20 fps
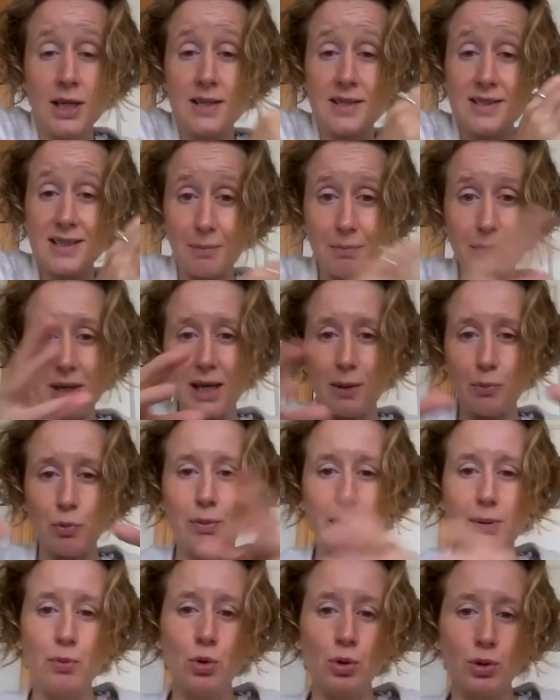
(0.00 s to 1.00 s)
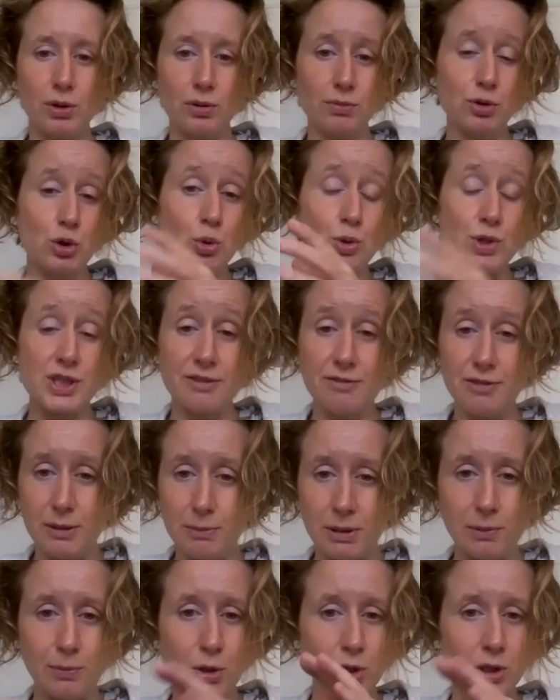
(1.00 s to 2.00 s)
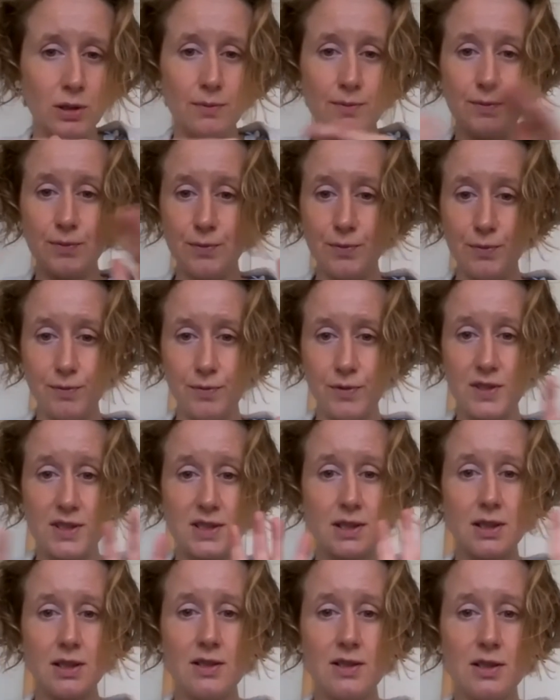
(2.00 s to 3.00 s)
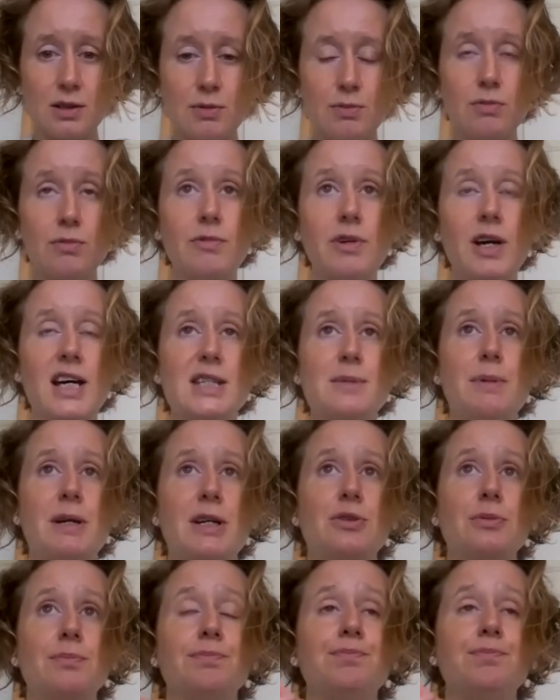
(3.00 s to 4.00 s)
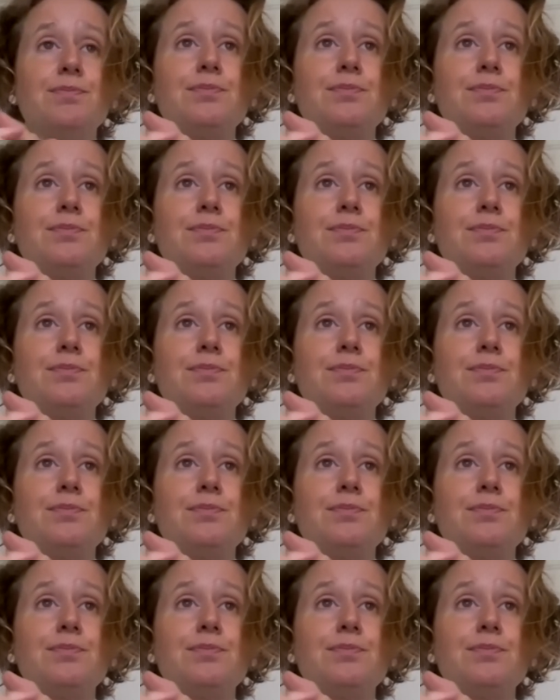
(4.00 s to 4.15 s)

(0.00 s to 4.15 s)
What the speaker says: Some men will be more towards the female model. It's a vast spectrum.